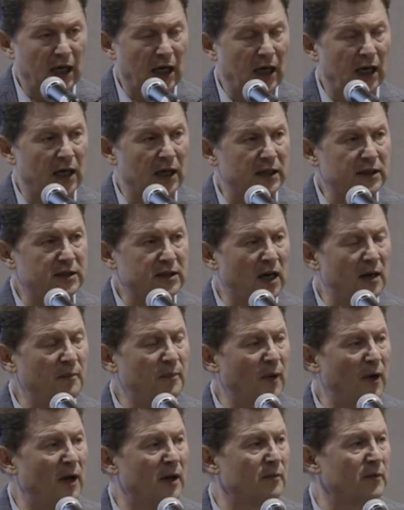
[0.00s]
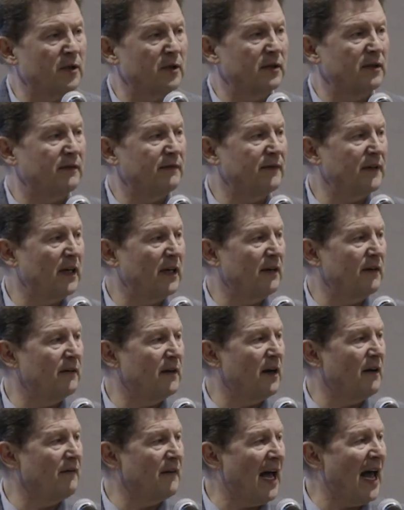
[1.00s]
Tom Palmer
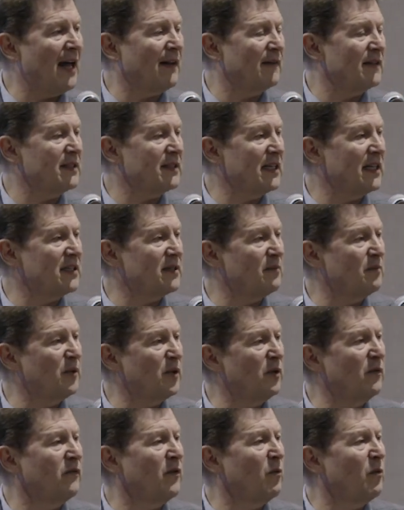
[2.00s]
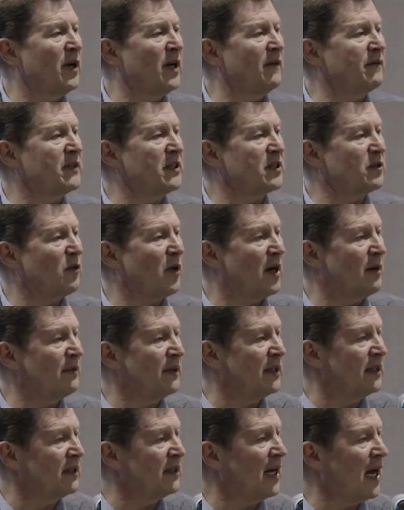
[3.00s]
of Atlas has a beautiful way of
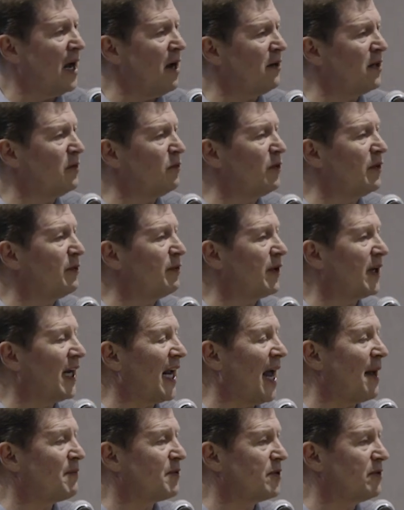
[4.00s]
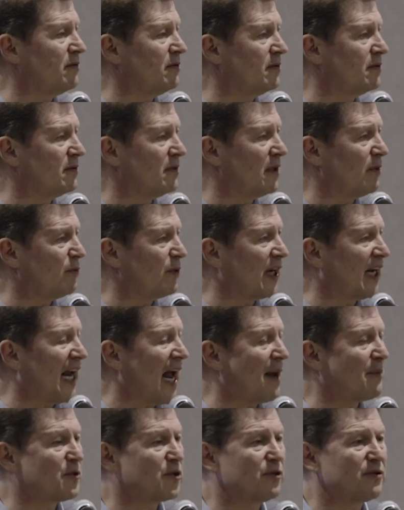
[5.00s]
describing it. How can we
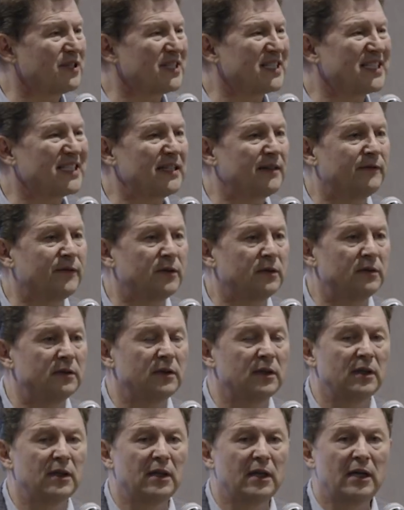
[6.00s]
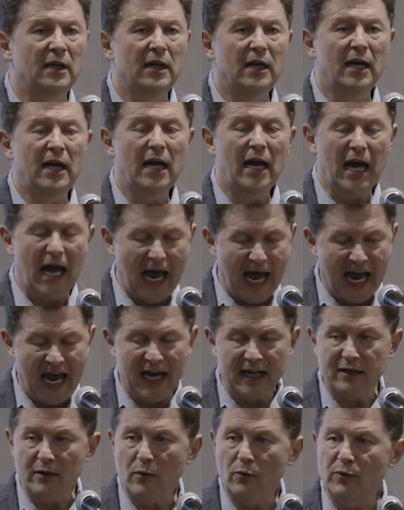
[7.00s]
recapture civil
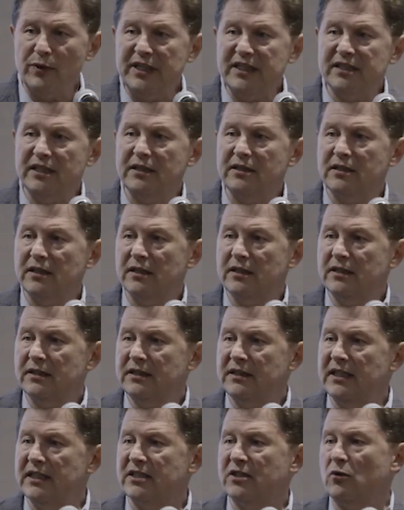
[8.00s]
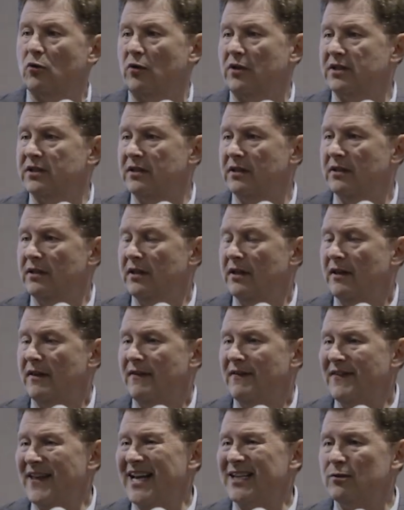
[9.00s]
and reasoned discourse?
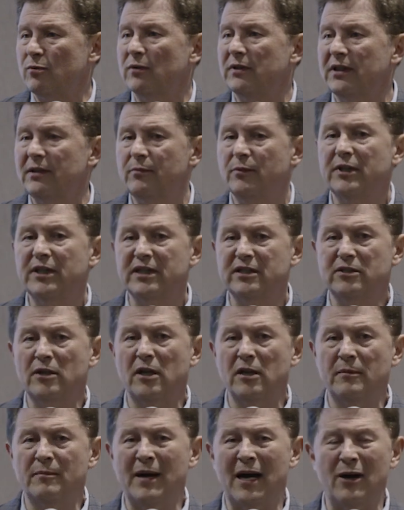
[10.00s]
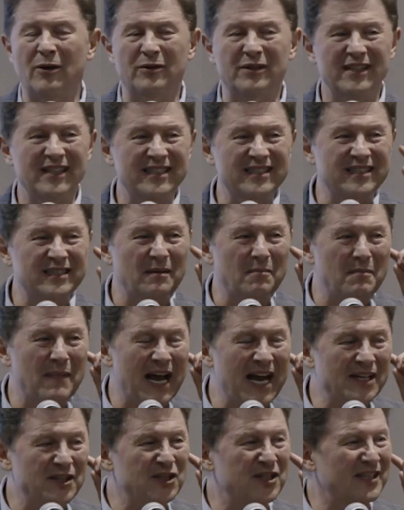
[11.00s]
That's what liberty is all about. It's the
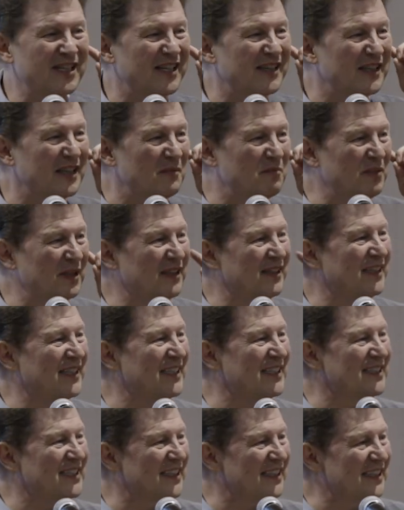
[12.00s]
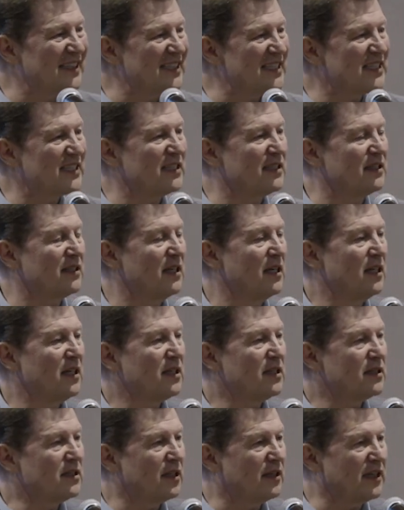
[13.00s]
magic and the ability to listen
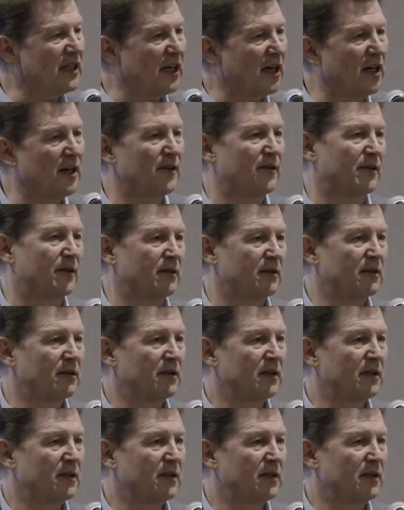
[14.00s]
to the other.